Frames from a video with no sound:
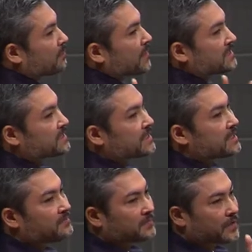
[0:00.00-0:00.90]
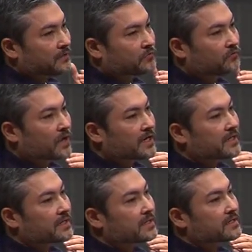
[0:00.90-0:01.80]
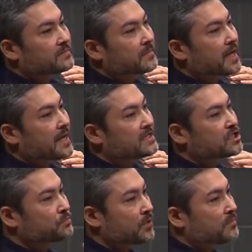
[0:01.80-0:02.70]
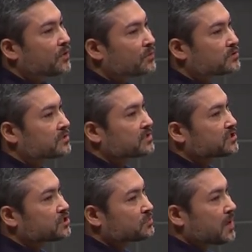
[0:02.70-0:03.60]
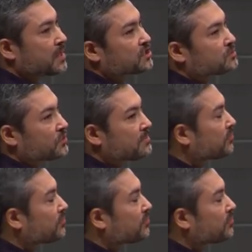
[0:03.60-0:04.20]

Basically, they're running in a sprint model, so there's sprint